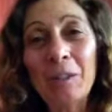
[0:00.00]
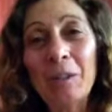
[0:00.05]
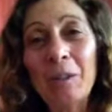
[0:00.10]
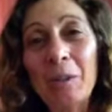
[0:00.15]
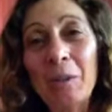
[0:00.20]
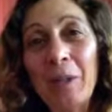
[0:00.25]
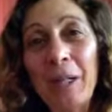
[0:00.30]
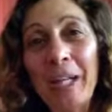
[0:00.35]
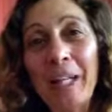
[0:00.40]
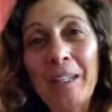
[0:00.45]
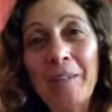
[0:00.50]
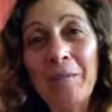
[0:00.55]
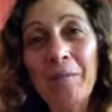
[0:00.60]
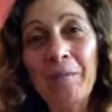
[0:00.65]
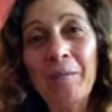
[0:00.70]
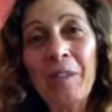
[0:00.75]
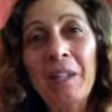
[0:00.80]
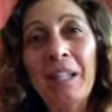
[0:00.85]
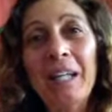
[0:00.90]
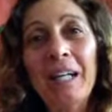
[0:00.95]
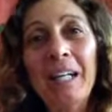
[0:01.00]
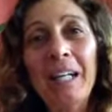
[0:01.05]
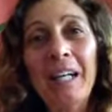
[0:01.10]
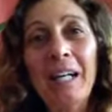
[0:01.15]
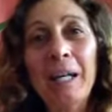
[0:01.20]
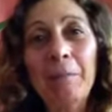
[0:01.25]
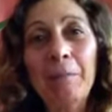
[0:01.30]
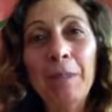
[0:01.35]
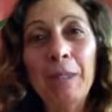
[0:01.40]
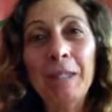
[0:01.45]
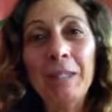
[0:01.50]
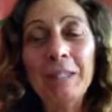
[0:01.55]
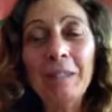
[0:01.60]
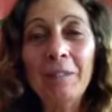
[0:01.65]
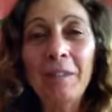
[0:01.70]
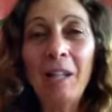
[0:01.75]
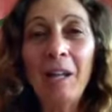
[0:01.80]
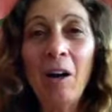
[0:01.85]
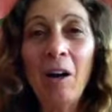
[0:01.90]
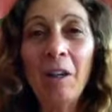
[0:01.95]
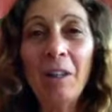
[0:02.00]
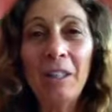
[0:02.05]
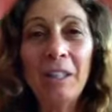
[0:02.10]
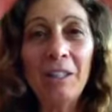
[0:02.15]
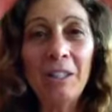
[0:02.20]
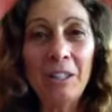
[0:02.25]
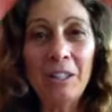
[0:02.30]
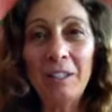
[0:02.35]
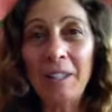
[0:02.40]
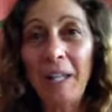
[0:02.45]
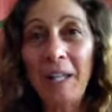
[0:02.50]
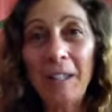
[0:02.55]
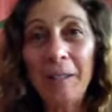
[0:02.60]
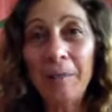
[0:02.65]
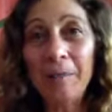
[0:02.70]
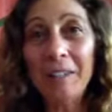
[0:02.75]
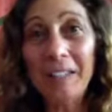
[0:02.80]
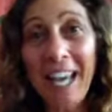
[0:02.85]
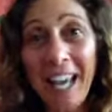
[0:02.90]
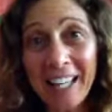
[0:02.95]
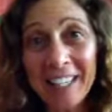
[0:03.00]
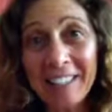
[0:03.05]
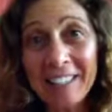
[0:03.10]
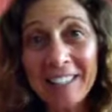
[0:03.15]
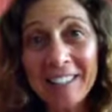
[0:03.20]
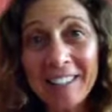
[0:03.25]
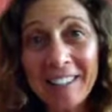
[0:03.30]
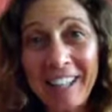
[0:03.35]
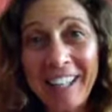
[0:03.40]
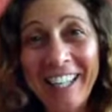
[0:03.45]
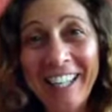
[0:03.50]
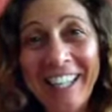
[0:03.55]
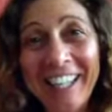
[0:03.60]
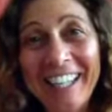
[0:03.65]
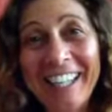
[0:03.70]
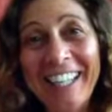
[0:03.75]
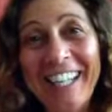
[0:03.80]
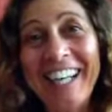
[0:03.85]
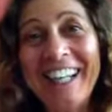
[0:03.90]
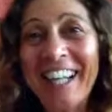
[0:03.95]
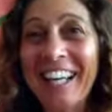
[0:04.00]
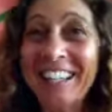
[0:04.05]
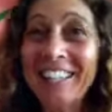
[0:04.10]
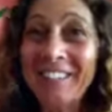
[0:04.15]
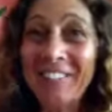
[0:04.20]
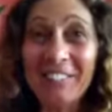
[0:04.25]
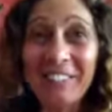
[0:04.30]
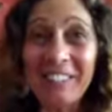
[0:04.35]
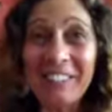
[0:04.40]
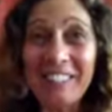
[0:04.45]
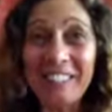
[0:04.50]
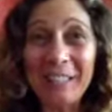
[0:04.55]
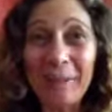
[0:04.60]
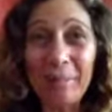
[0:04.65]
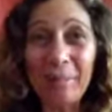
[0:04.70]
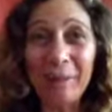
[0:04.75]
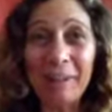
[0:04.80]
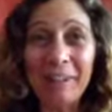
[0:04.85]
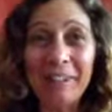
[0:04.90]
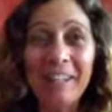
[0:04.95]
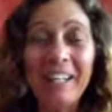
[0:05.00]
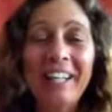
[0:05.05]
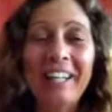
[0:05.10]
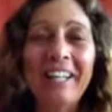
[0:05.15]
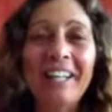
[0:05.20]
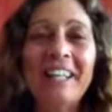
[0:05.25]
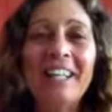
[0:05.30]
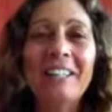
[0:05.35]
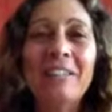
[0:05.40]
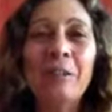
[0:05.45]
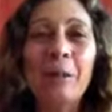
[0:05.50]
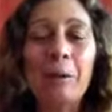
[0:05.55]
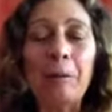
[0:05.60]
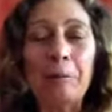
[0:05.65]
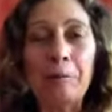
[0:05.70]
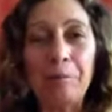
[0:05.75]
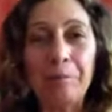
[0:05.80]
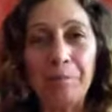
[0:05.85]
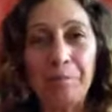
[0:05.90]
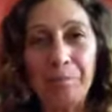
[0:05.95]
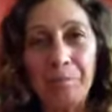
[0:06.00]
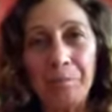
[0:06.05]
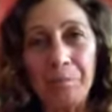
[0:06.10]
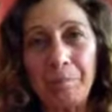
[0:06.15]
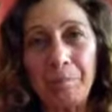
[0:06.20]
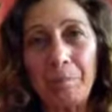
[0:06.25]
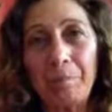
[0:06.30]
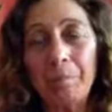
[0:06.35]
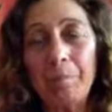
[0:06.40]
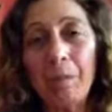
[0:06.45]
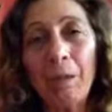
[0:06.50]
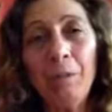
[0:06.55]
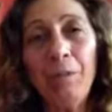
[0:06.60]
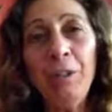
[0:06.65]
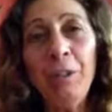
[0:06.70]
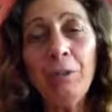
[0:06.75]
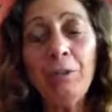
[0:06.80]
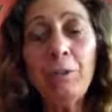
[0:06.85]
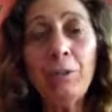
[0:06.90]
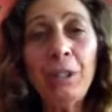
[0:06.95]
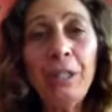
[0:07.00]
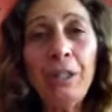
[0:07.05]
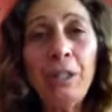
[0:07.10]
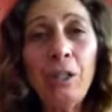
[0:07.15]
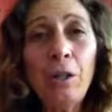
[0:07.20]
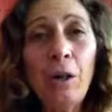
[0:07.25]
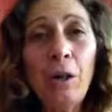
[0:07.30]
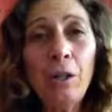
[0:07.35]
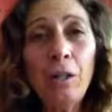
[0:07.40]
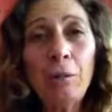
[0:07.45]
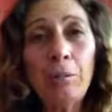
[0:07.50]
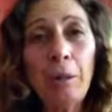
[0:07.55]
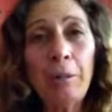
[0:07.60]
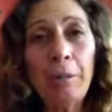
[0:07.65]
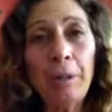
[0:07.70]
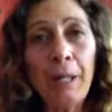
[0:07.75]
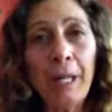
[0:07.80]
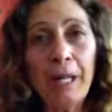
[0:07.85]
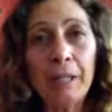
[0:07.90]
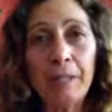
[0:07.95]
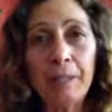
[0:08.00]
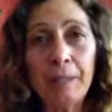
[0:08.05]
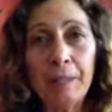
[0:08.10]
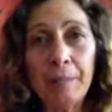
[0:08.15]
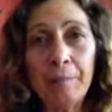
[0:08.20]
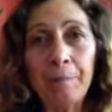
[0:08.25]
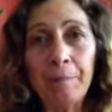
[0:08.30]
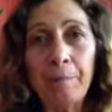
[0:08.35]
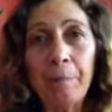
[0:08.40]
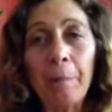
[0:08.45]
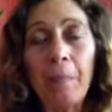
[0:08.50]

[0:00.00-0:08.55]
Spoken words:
grade. Because if they are, they just say yes. And that's really simple. So, feel free to call them up and ask them.